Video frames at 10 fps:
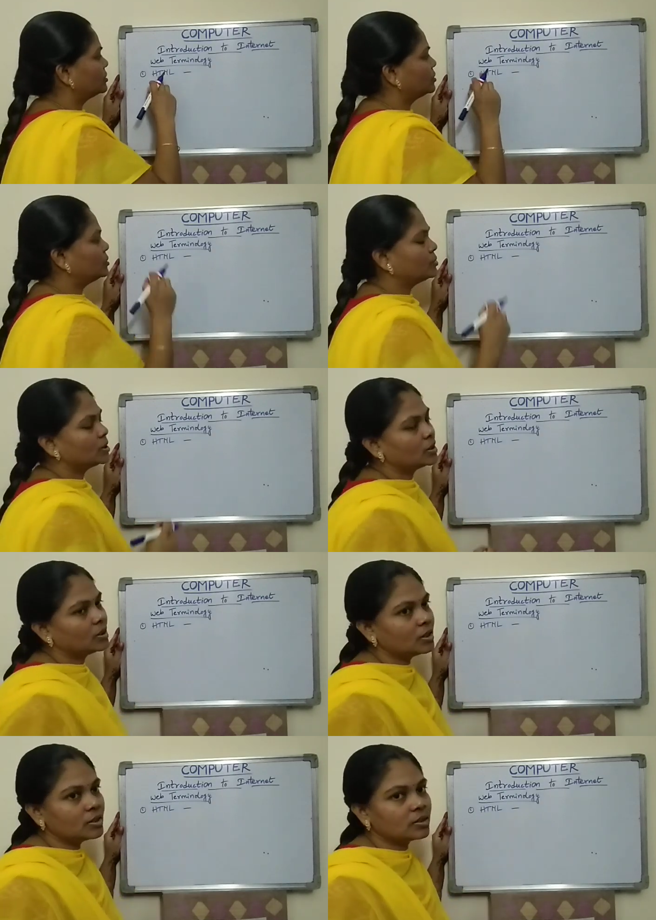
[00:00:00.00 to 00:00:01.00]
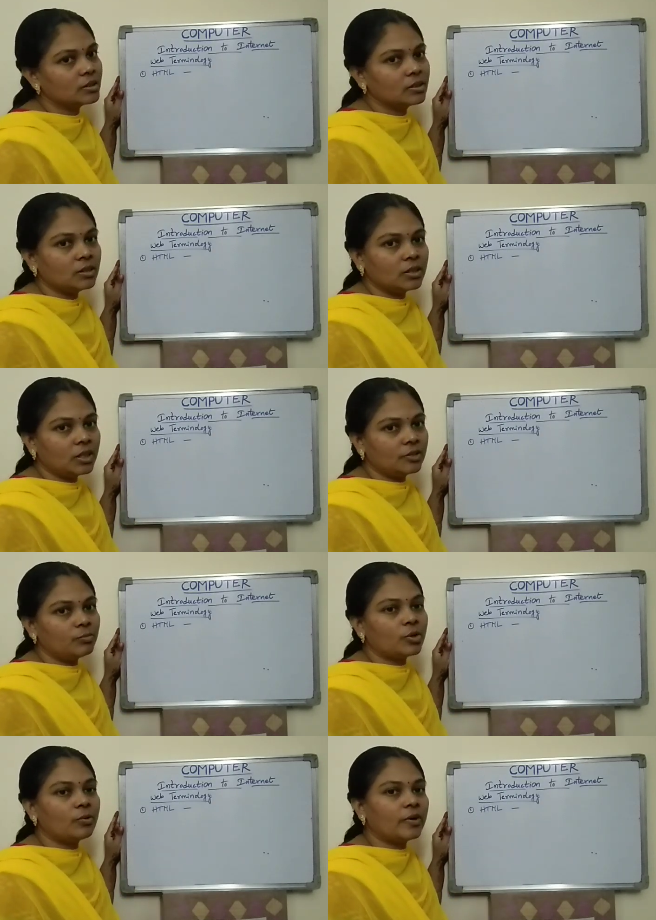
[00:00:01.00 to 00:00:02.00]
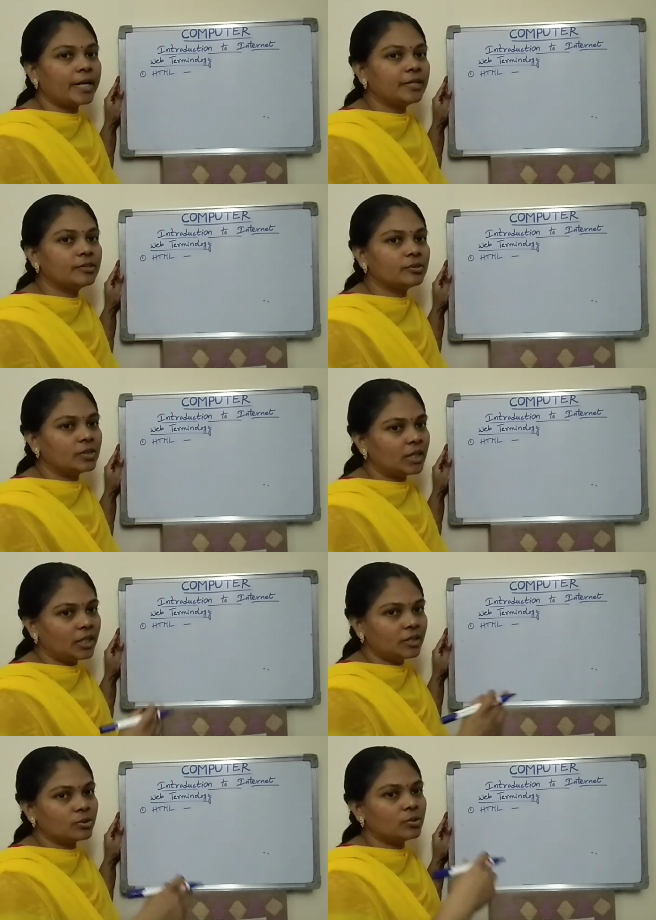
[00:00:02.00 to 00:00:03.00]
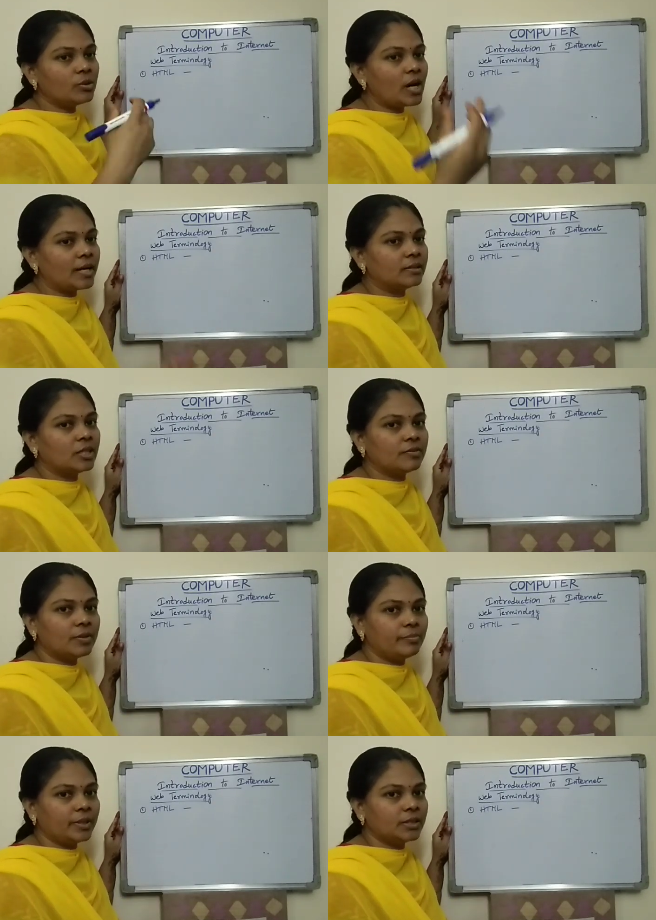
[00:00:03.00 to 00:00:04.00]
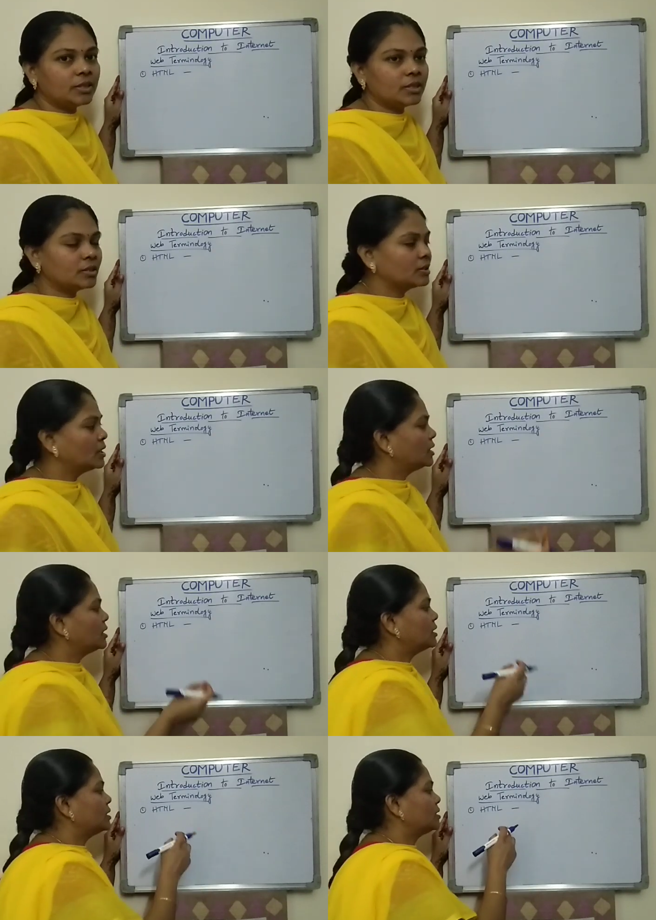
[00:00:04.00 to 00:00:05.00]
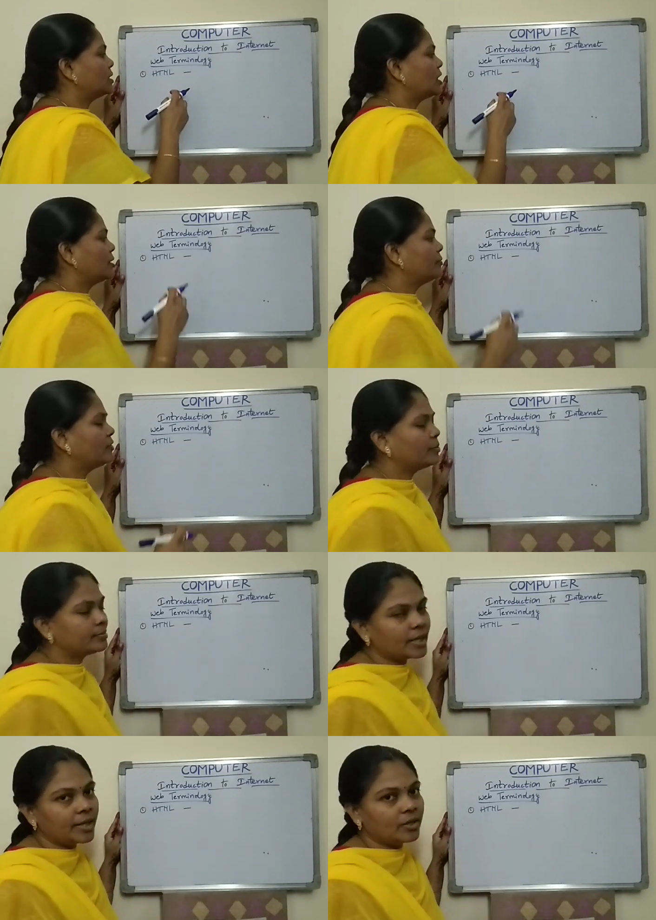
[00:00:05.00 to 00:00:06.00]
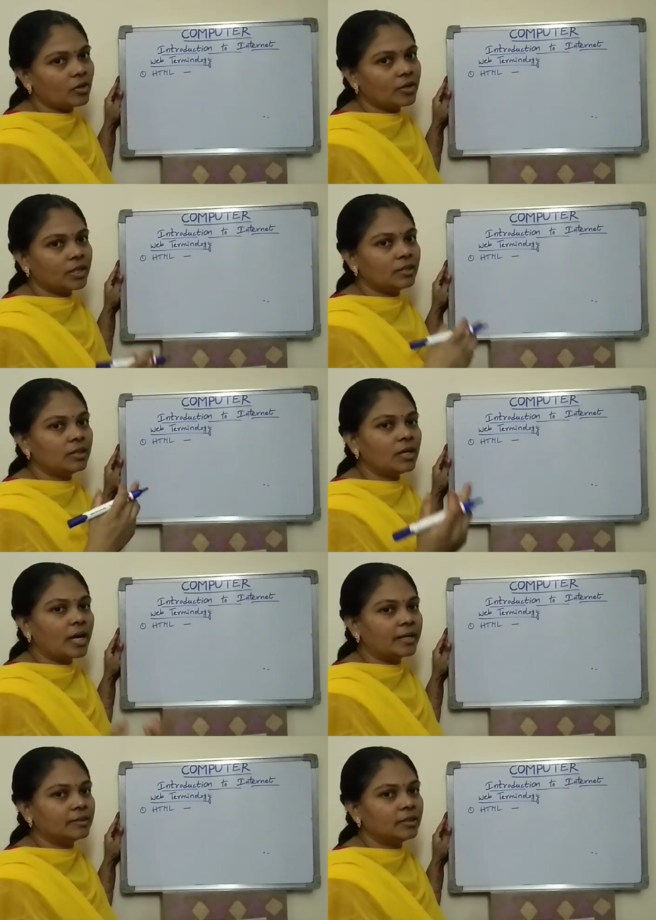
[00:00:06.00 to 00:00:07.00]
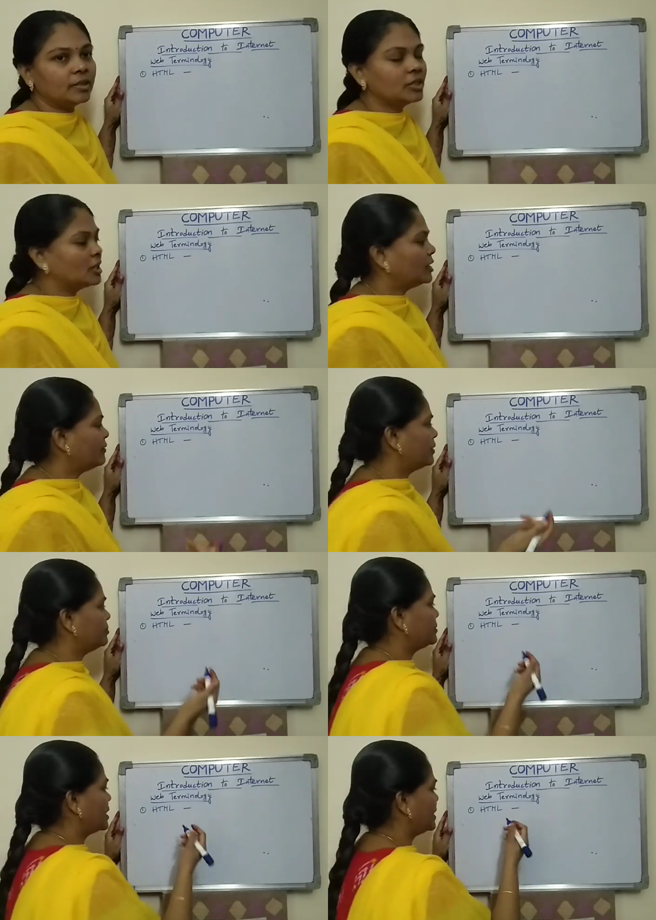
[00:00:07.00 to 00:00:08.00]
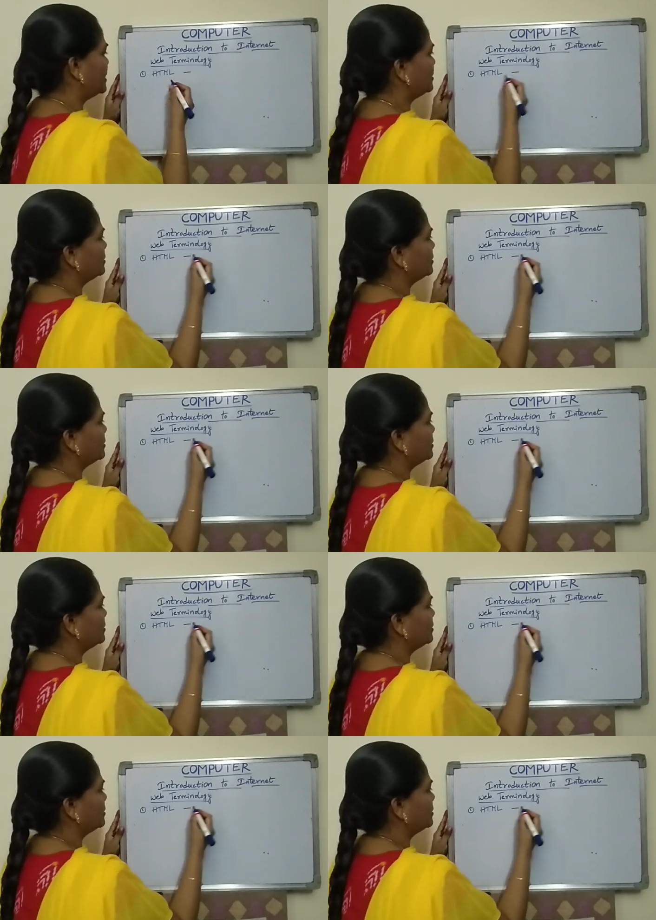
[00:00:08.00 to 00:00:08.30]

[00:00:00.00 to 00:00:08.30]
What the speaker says: So using this, it provides you the links to another web pages in the same website or in another website.